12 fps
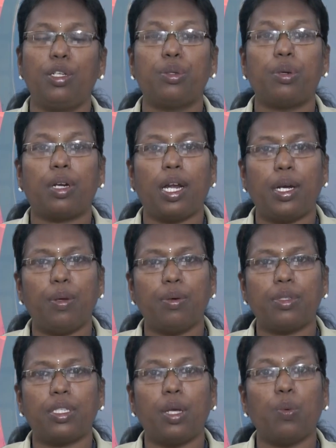to
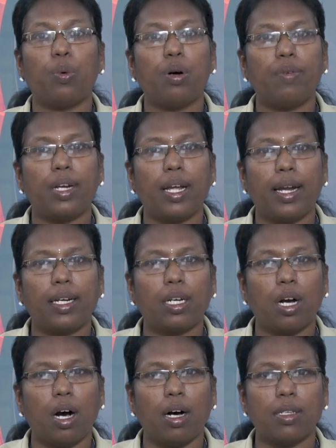reduce the overhead
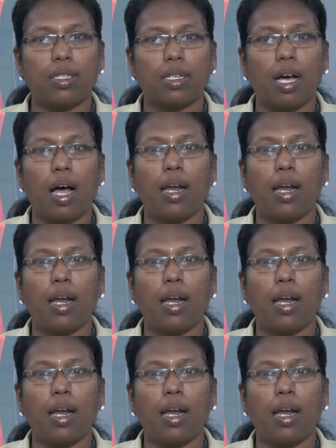cost